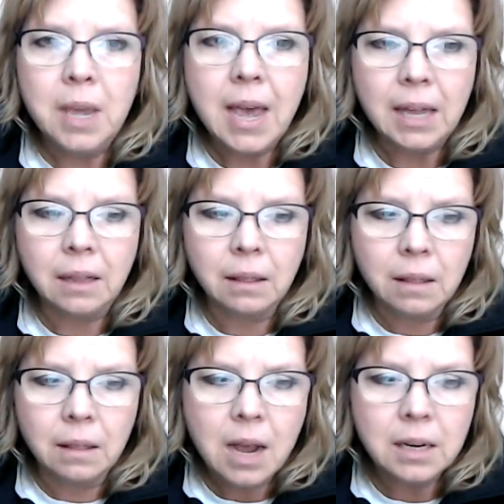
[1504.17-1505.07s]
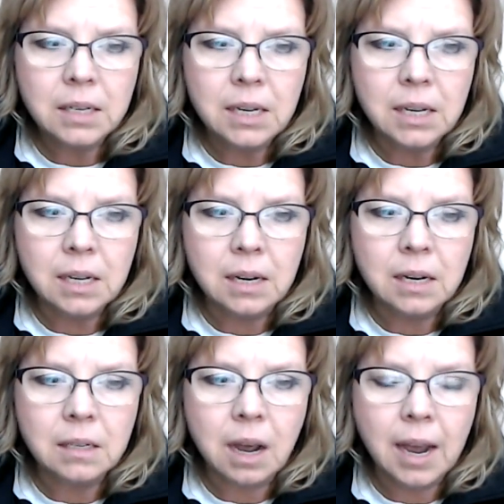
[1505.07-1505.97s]
had locked in.
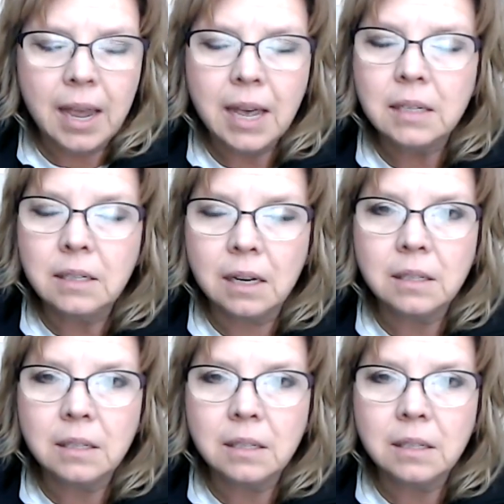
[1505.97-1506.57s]
I had done